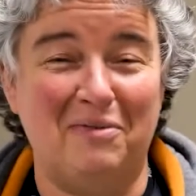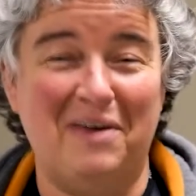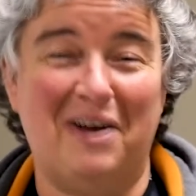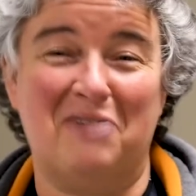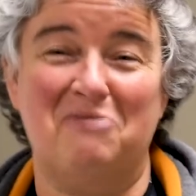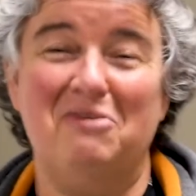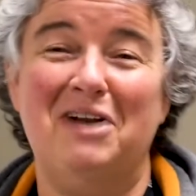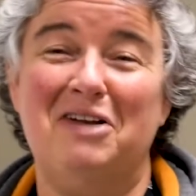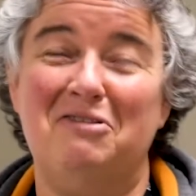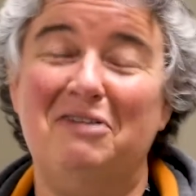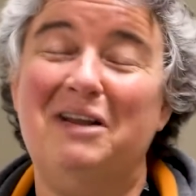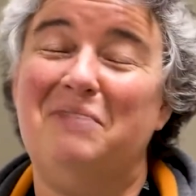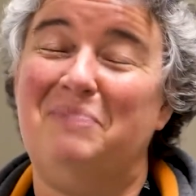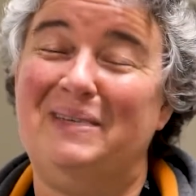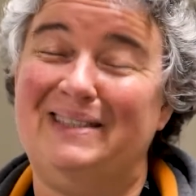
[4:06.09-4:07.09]
We've had a really,
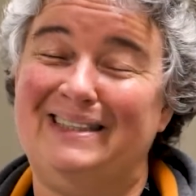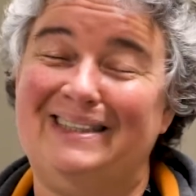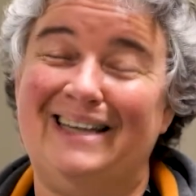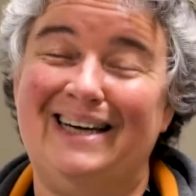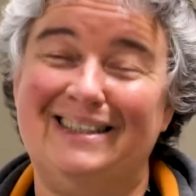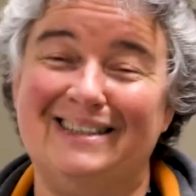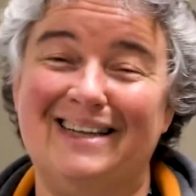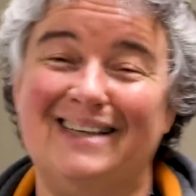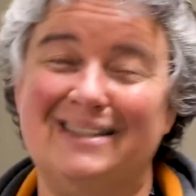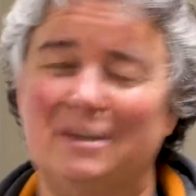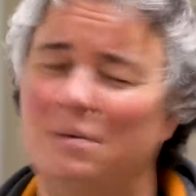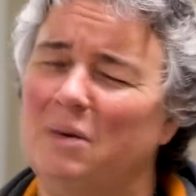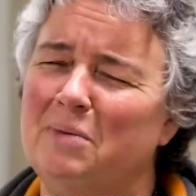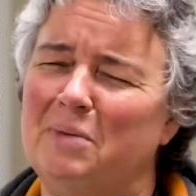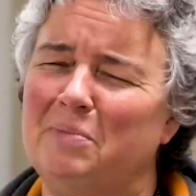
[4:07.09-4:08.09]
really busy day today, so
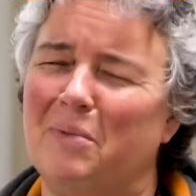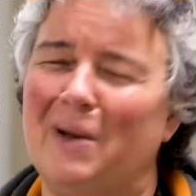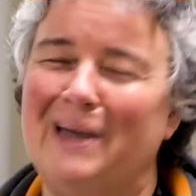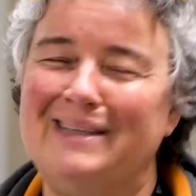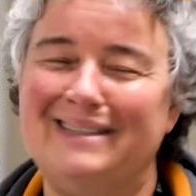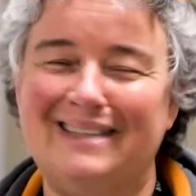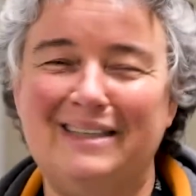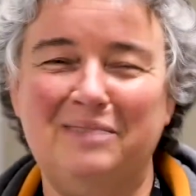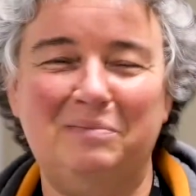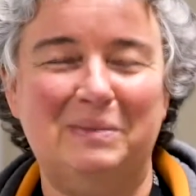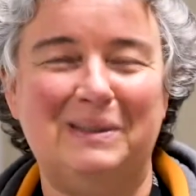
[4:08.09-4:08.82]
I'm a little bit brain dead.